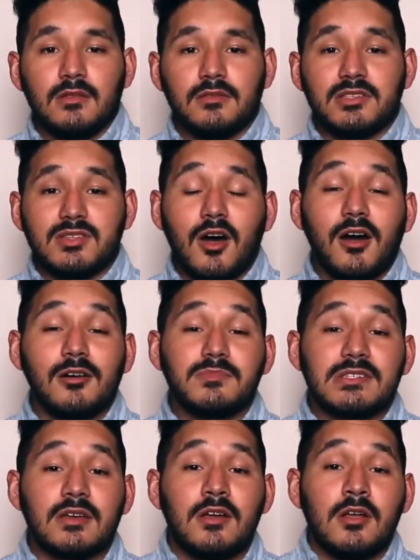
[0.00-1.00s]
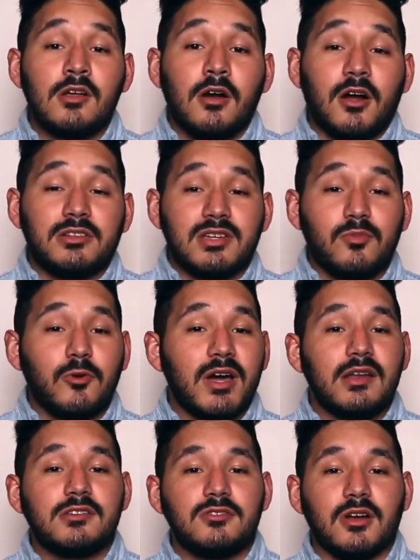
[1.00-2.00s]
The toms are
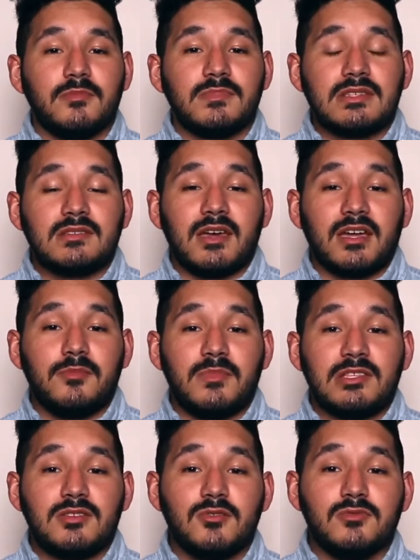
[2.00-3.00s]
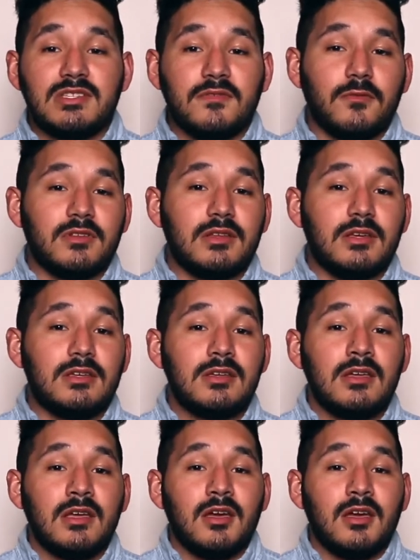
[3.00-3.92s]
double-headed drums that can be tuned differently